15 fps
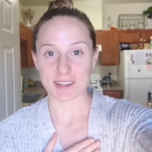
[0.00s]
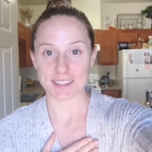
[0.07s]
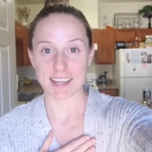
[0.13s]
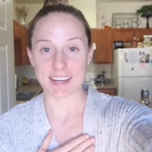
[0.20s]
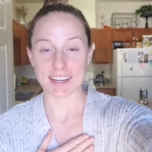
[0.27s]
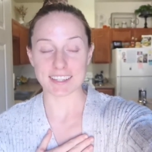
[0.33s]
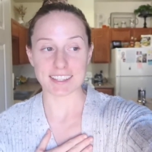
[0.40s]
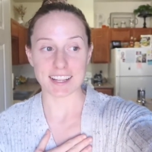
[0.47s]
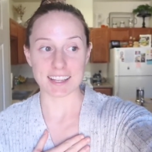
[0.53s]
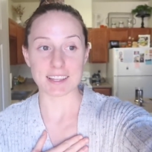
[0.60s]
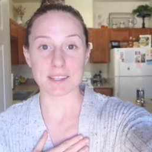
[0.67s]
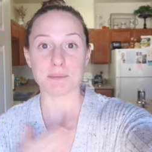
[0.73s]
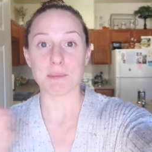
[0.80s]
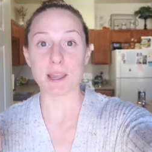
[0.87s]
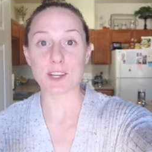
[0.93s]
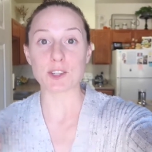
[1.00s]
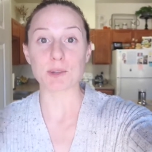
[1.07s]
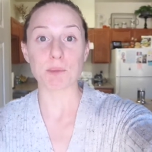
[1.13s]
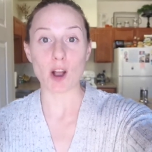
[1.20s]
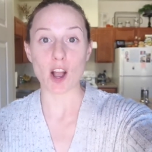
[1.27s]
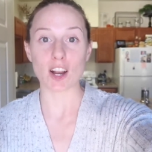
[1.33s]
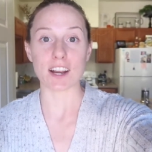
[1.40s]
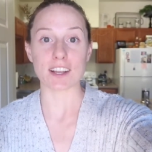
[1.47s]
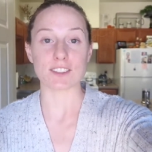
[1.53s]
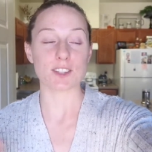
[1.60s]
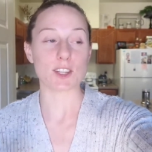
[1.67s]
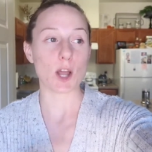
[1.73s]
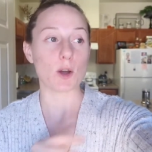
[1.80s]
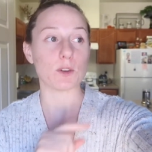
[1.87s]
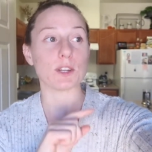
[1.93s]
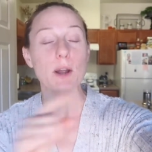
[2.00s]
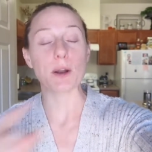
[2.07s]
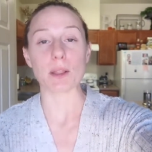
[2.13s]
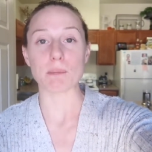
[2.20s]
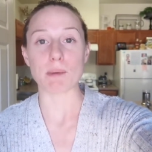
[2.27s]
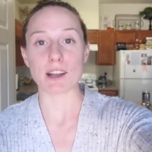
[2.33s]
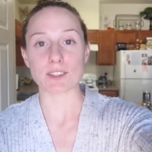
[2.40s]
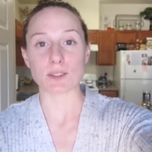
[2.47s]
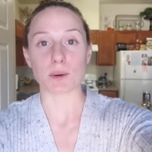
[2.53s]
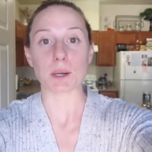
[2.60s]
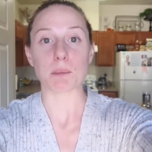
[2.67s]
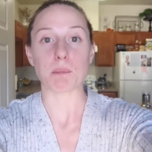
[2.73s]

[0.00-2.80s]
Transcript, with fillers: excited because that is major progress to know to go to the back door to